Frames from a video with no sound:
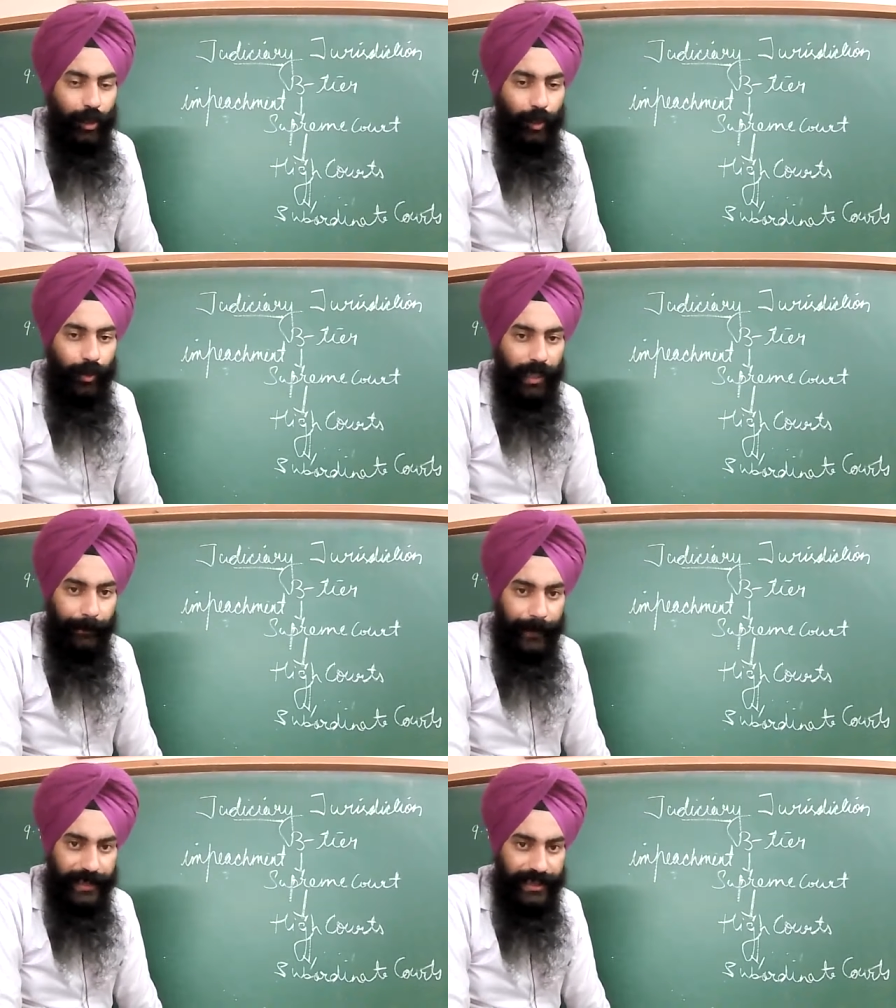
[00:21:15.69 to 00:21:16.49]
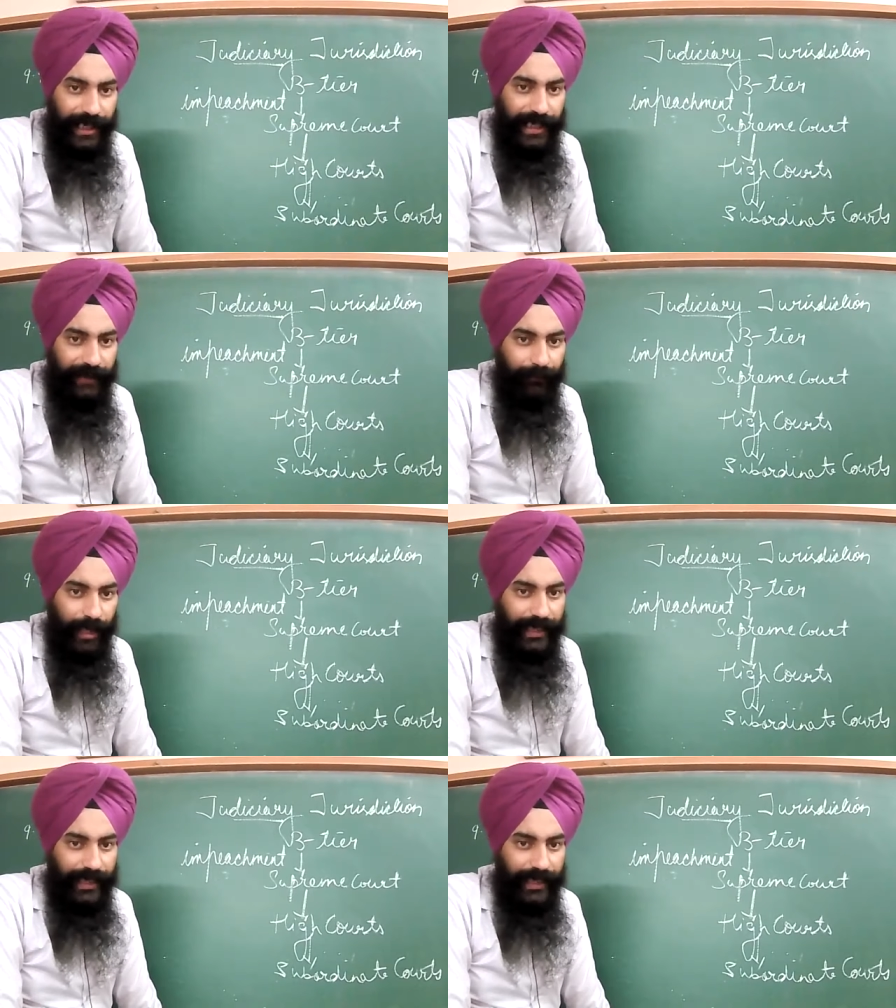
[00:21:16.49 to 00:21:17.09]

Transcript: to compensate for